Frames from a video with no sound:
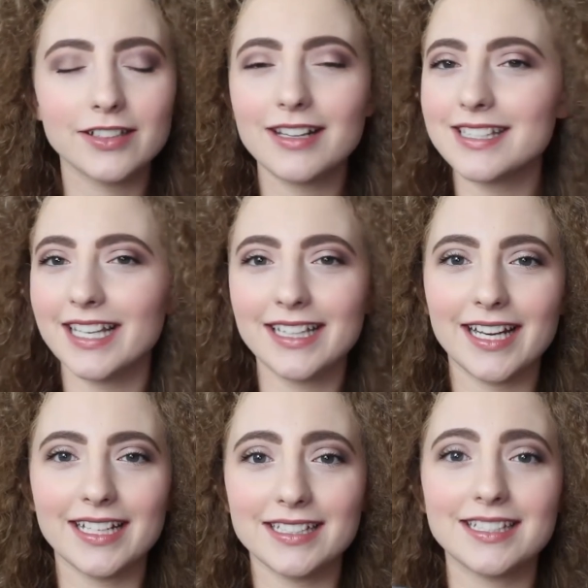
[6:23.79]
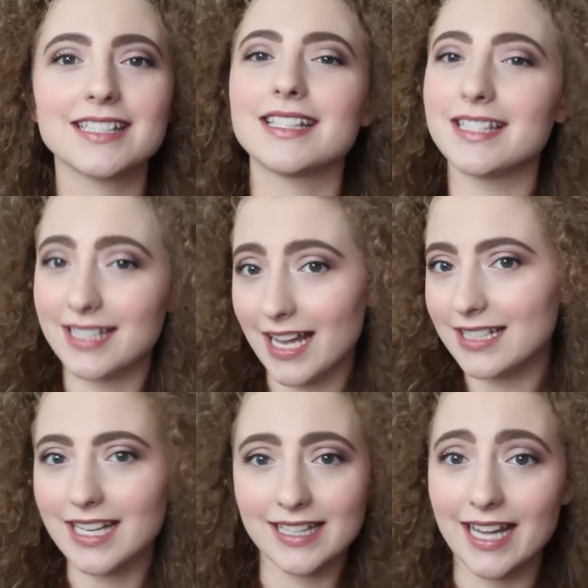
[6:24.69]
Not saying that it doesn't
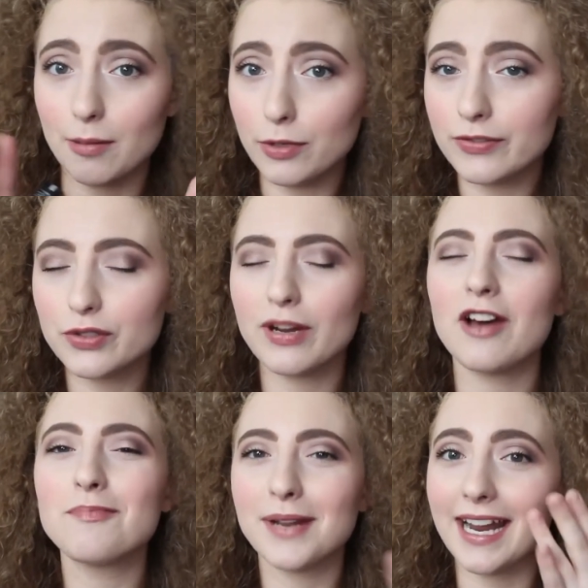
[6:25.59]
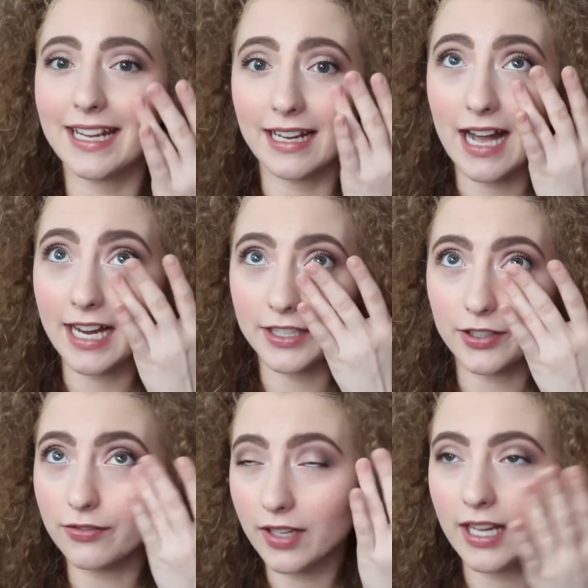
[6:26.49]
set and that it moves around, but I can kind
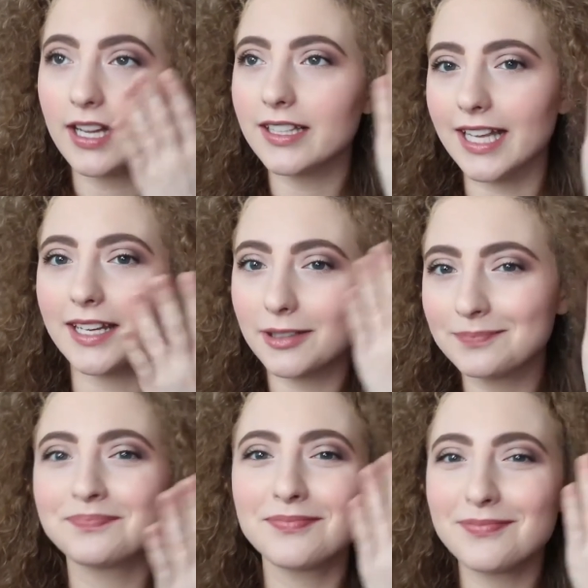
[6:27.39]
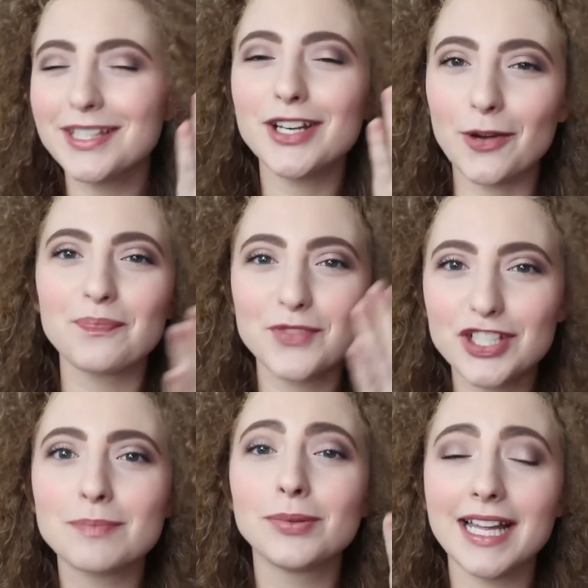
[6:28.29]
of like you know,
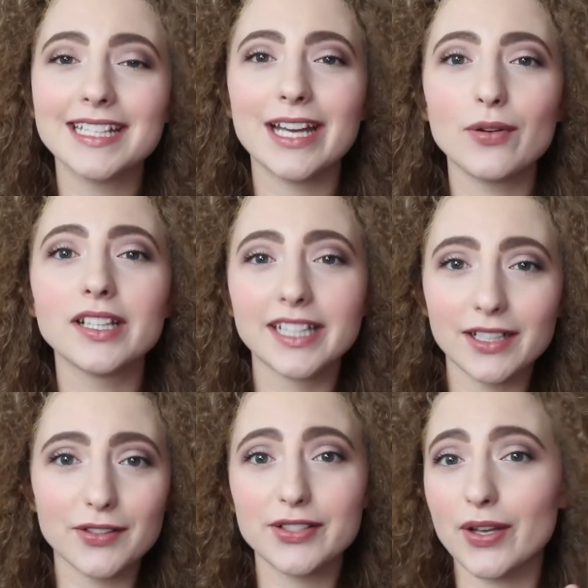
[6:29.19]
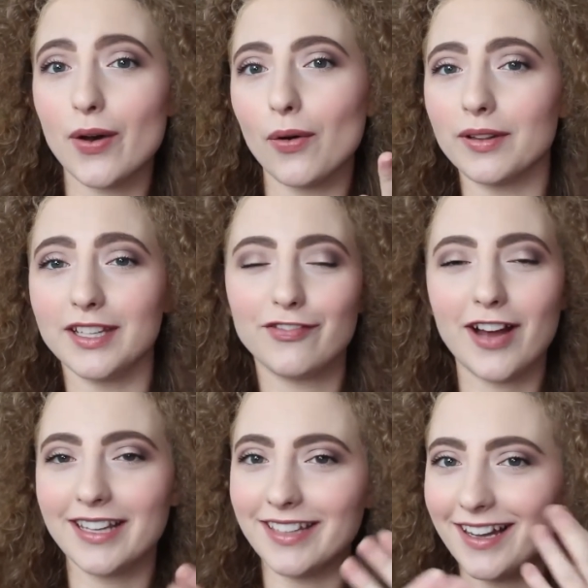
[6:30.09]
just blend it out a little so the
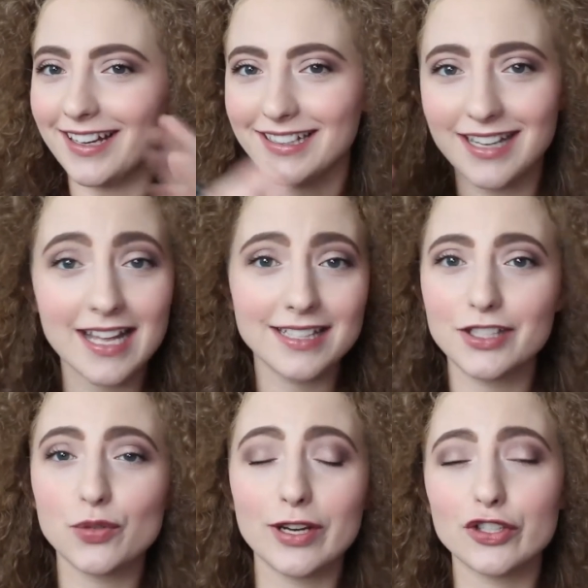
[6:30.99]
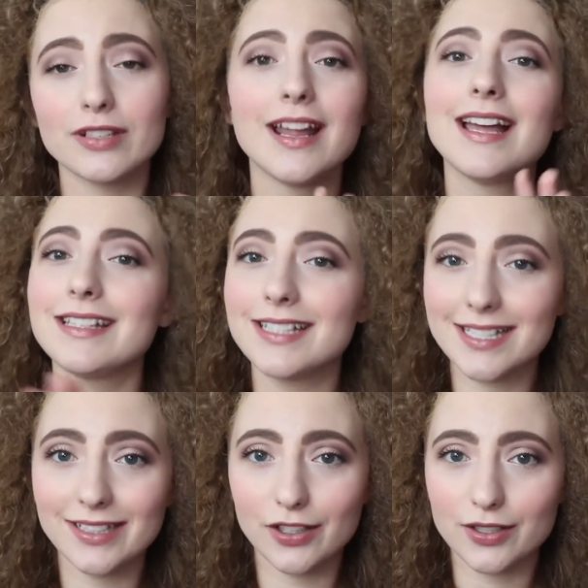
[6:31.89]
fine line situation
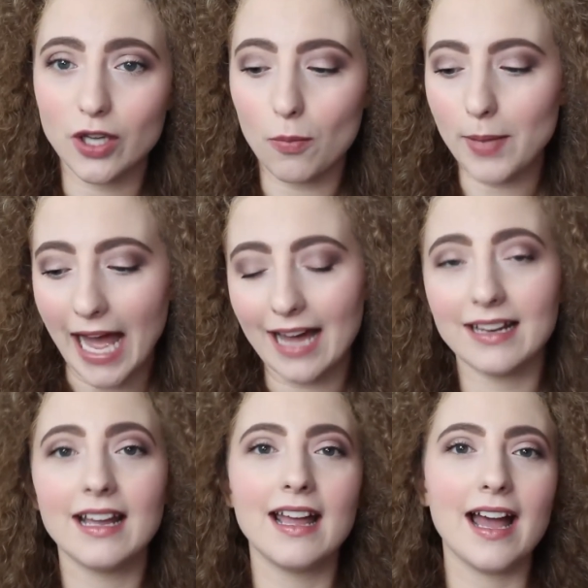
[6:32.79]
doesn't look so bad.